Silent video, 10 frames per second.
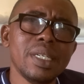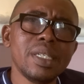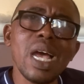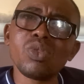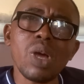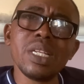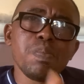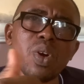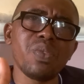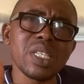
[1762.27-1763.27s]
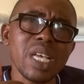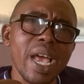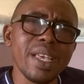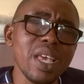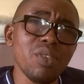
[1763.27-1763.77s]
That's why the prophecy
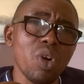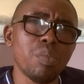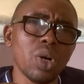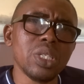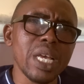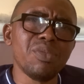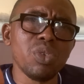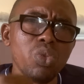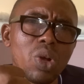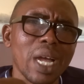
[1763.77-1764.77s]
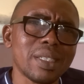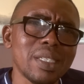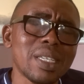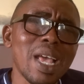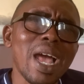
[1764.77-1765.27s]
I gave on Monday, if you look at
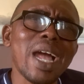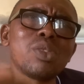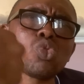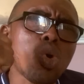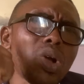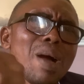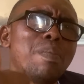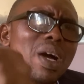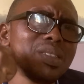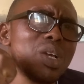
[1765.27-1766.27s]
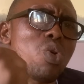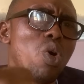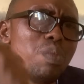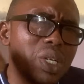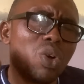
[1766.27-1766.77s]
it, I talk about the
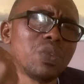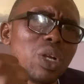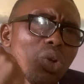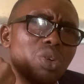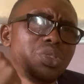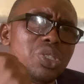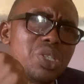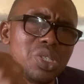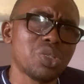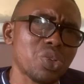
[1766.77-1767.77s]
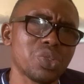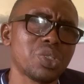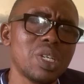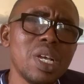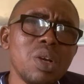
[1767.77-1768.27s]
coming of the Lord Jesus,